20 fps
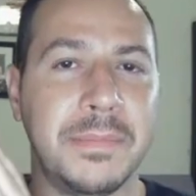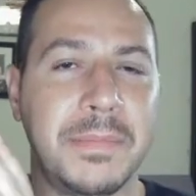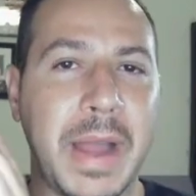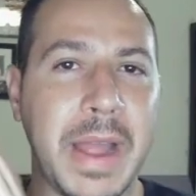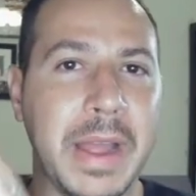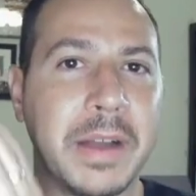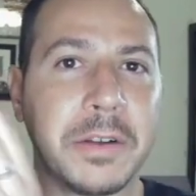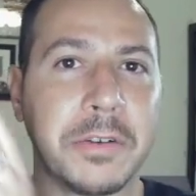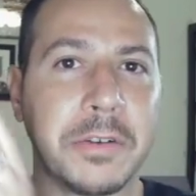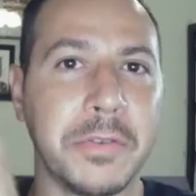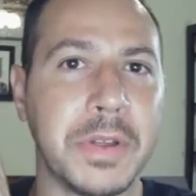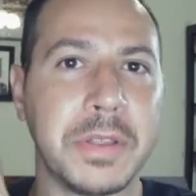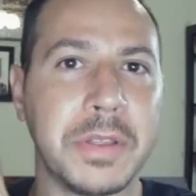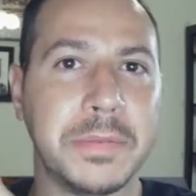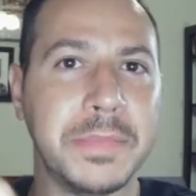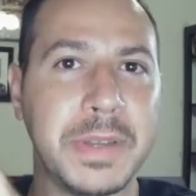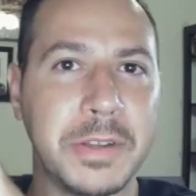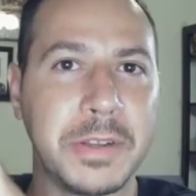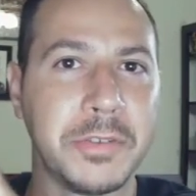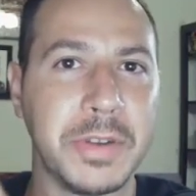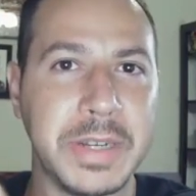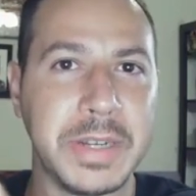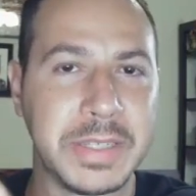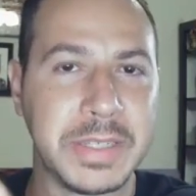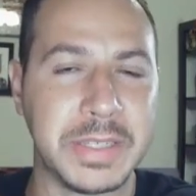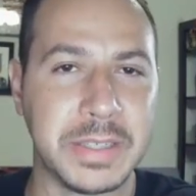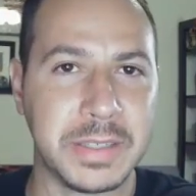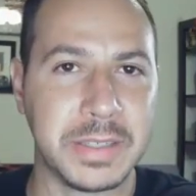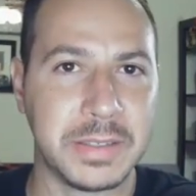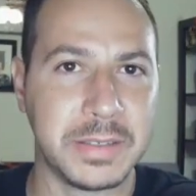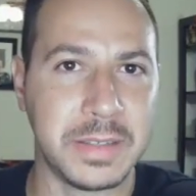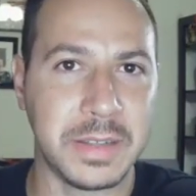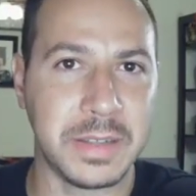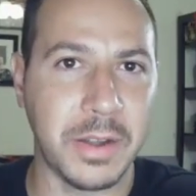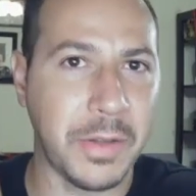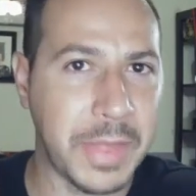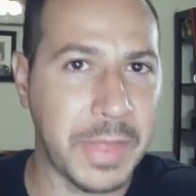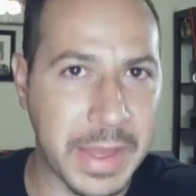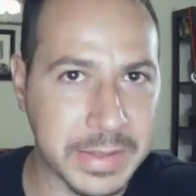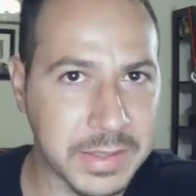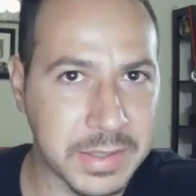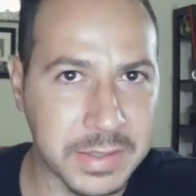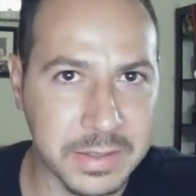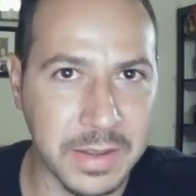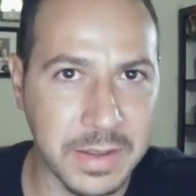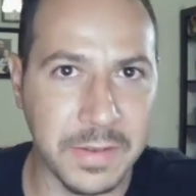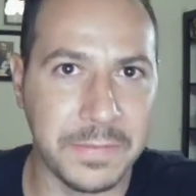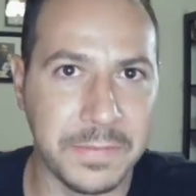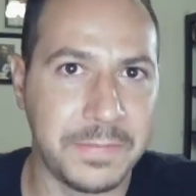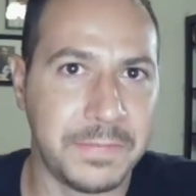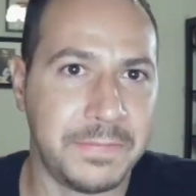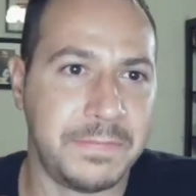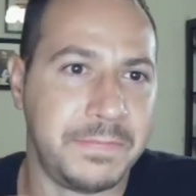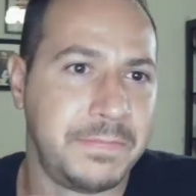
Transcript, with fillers: my algorithm increases and all that stuff